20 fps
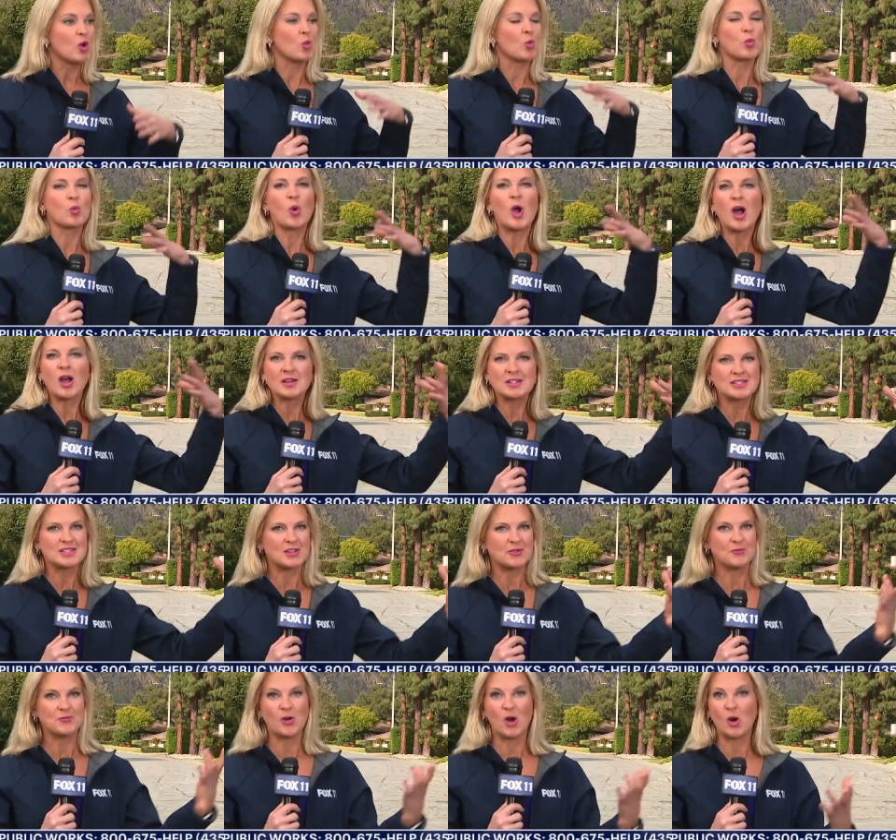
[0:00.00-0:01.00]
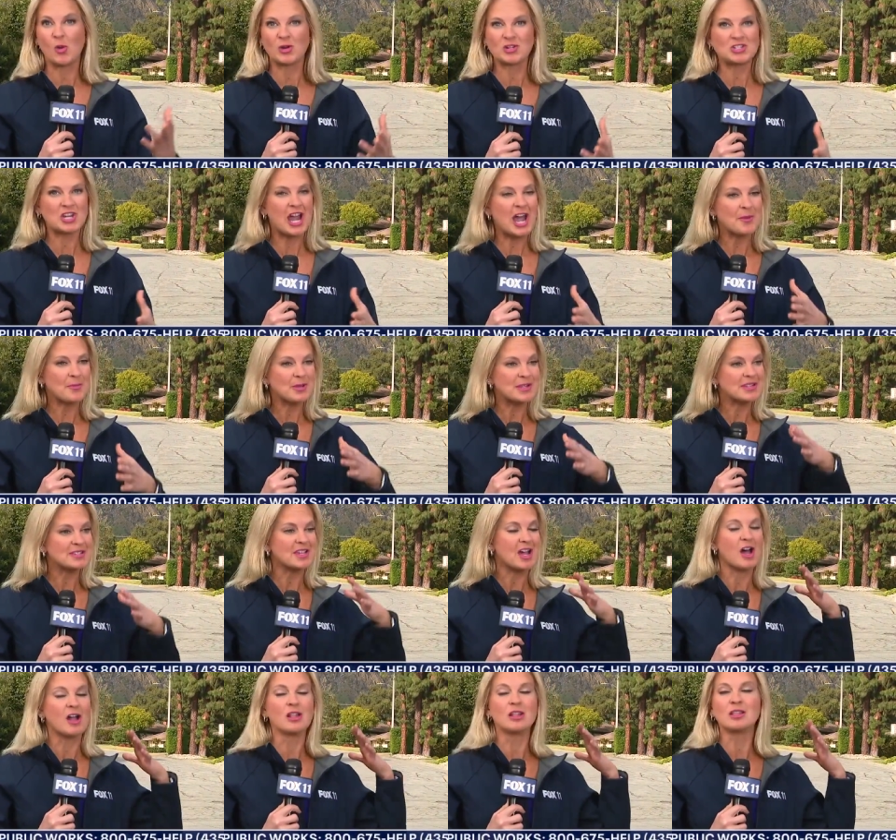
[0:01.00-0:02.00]
rocks that fall, which happens
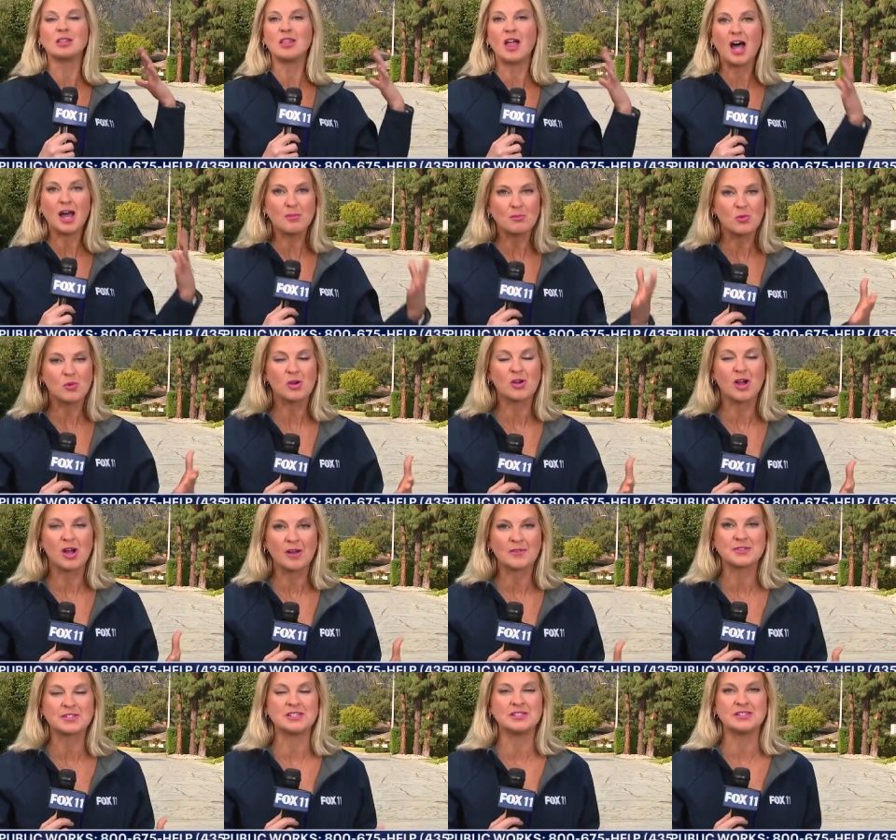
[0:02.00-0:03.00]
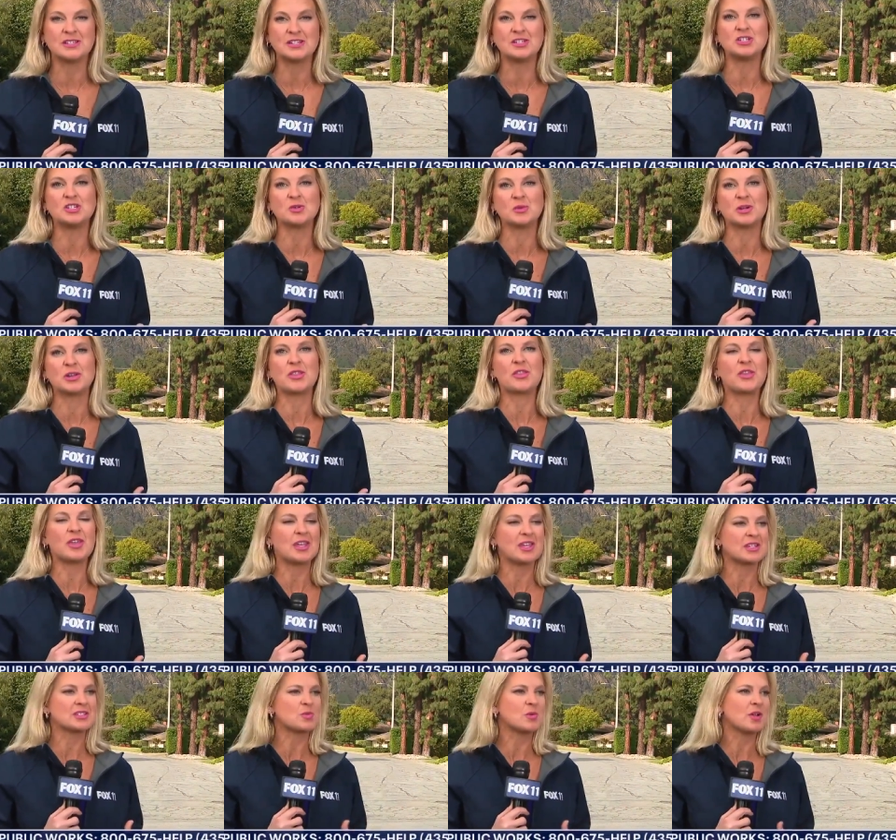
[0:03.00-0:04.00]
a lot more often than you would
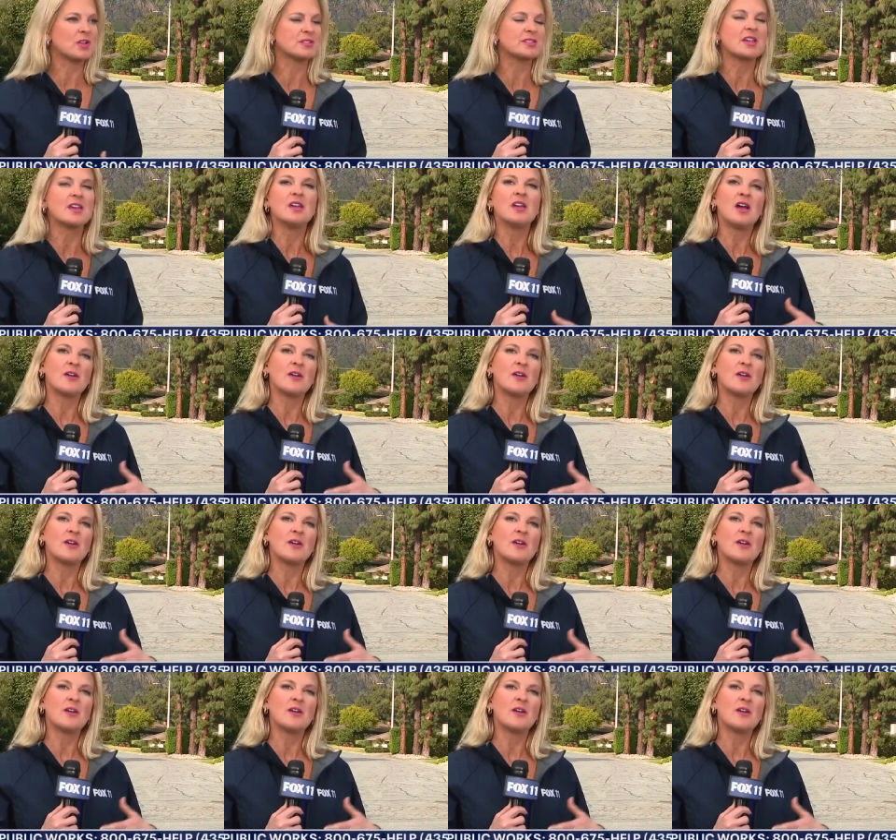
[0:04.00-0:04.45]
think, as well as,